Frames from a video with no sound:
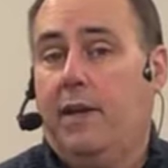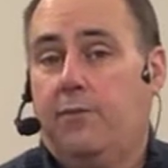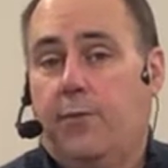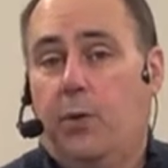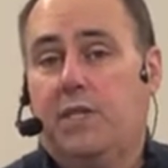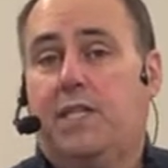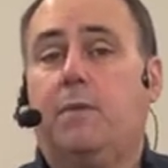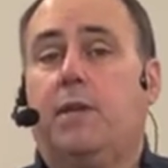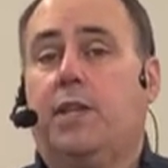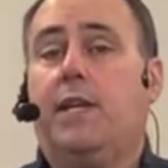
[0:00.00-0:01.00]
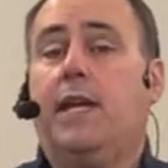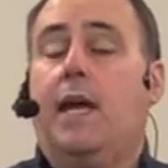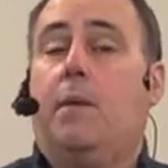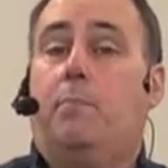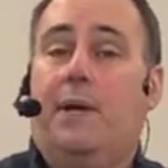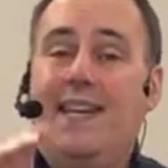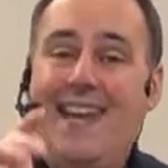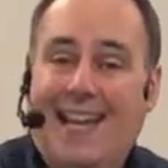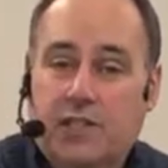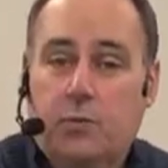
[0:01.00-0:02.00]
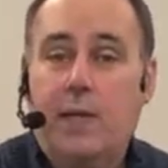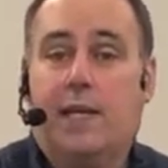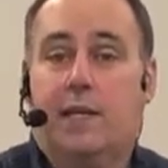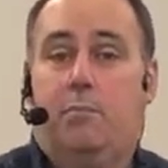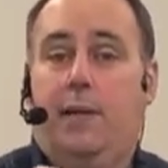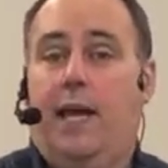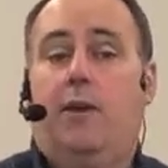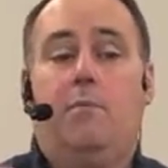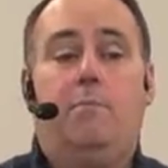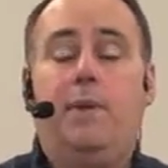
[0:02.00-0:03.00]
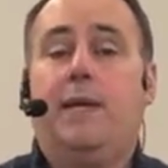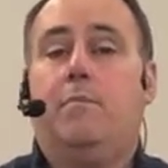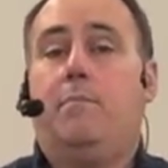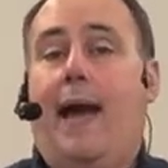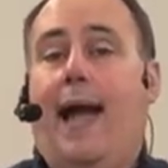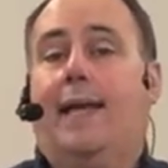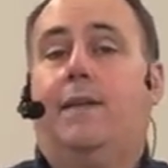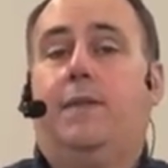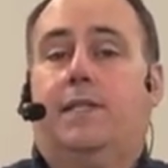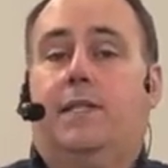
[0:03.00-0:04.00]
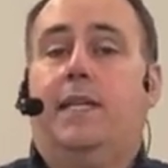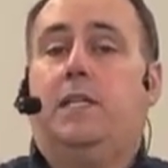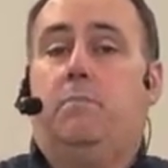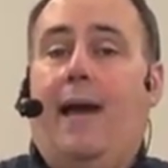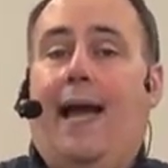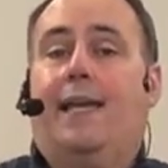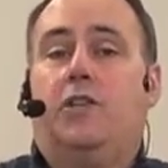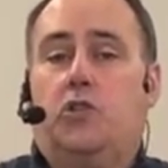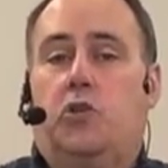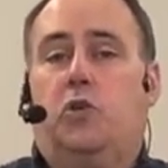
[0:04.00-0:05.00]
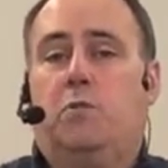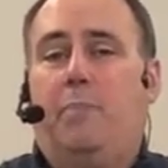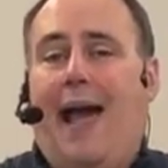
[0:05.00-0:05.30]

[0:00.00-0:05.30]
be in First Timothy. But next week, plan on being back in the seats, back in church,